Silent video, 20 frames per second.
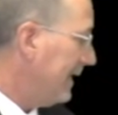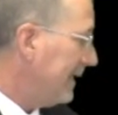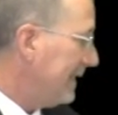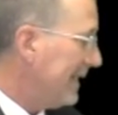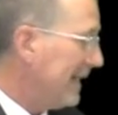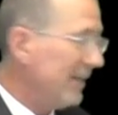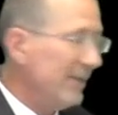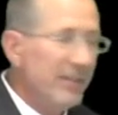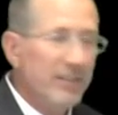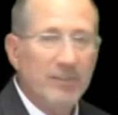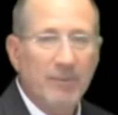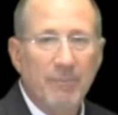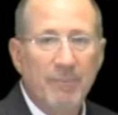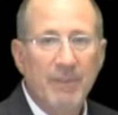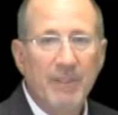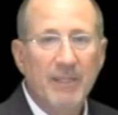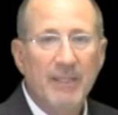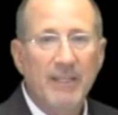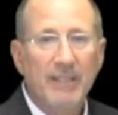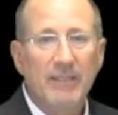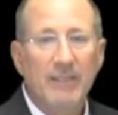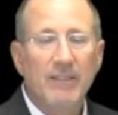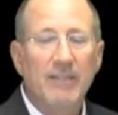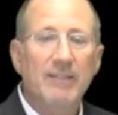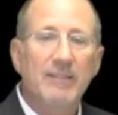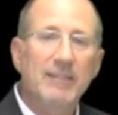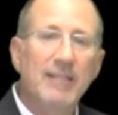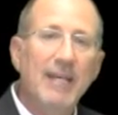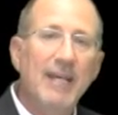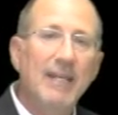Now, there's a big thing to
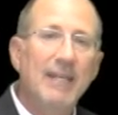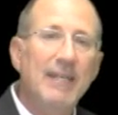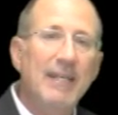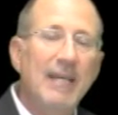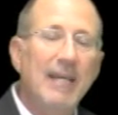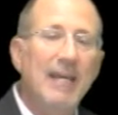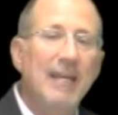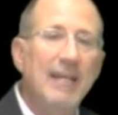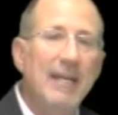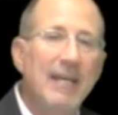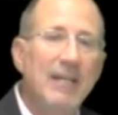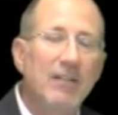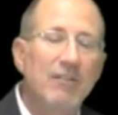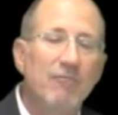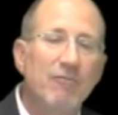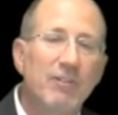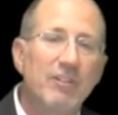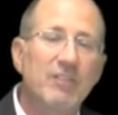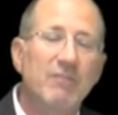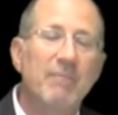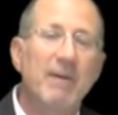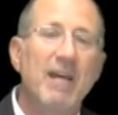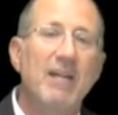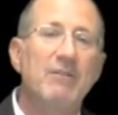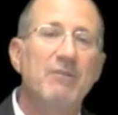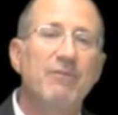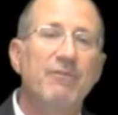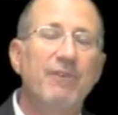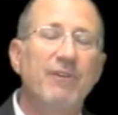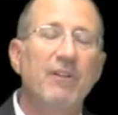understand in the risk
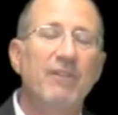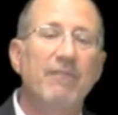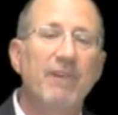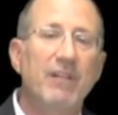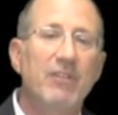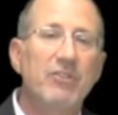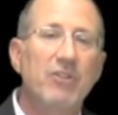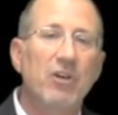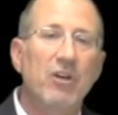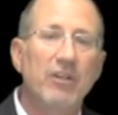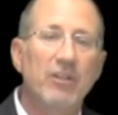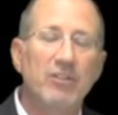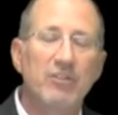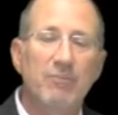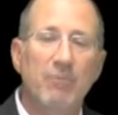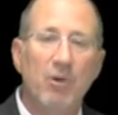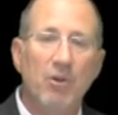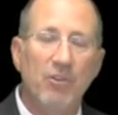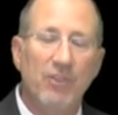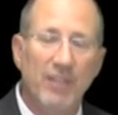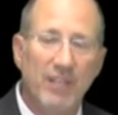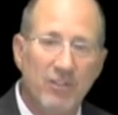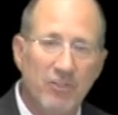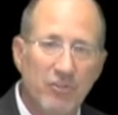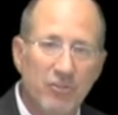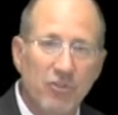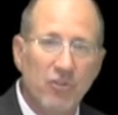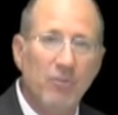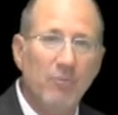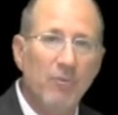management field of HR. There's both
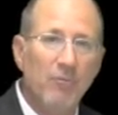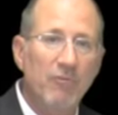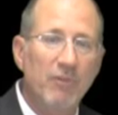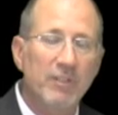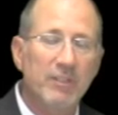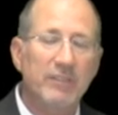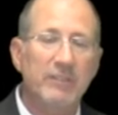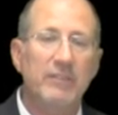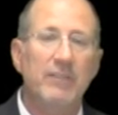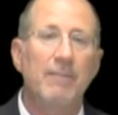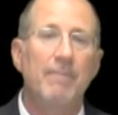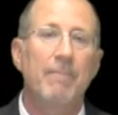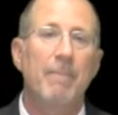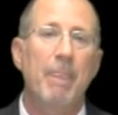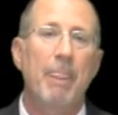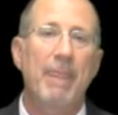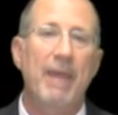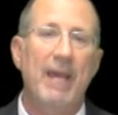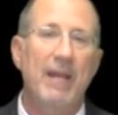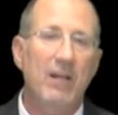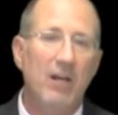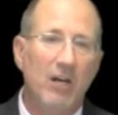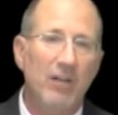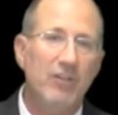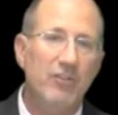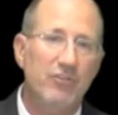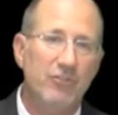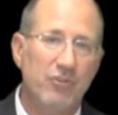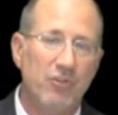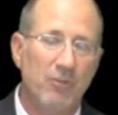insurable risks and
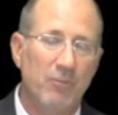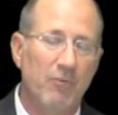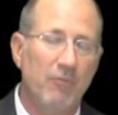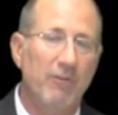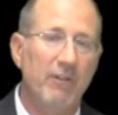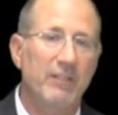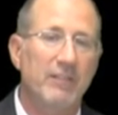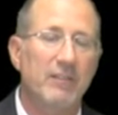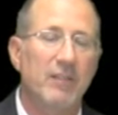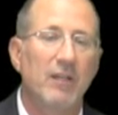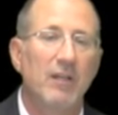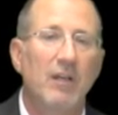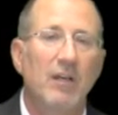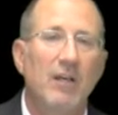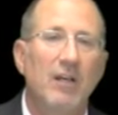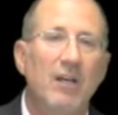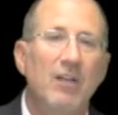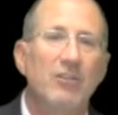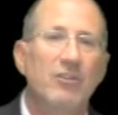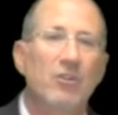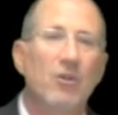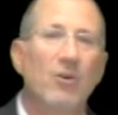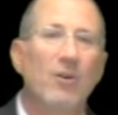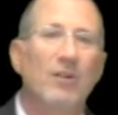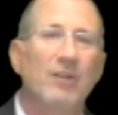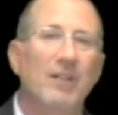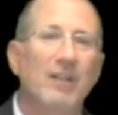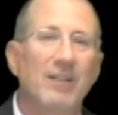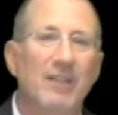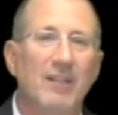uninsurable risks. So
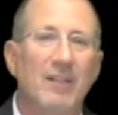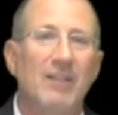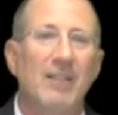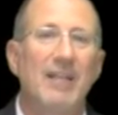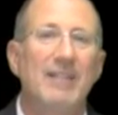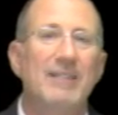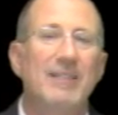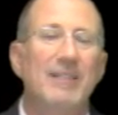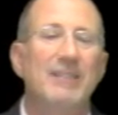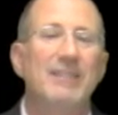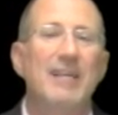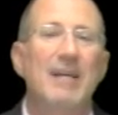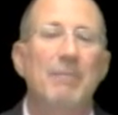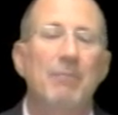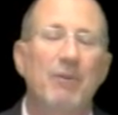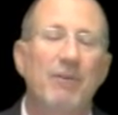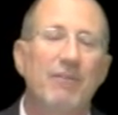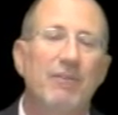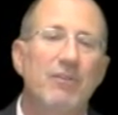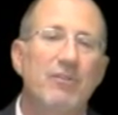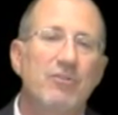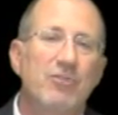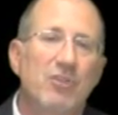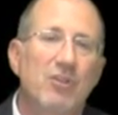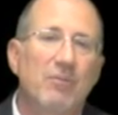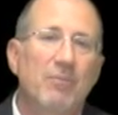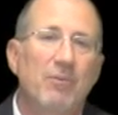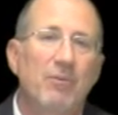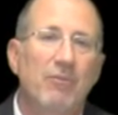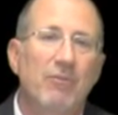a classic example of an
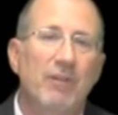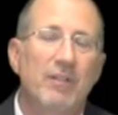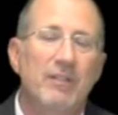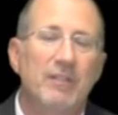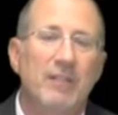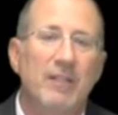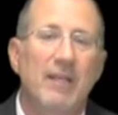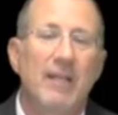insurable risk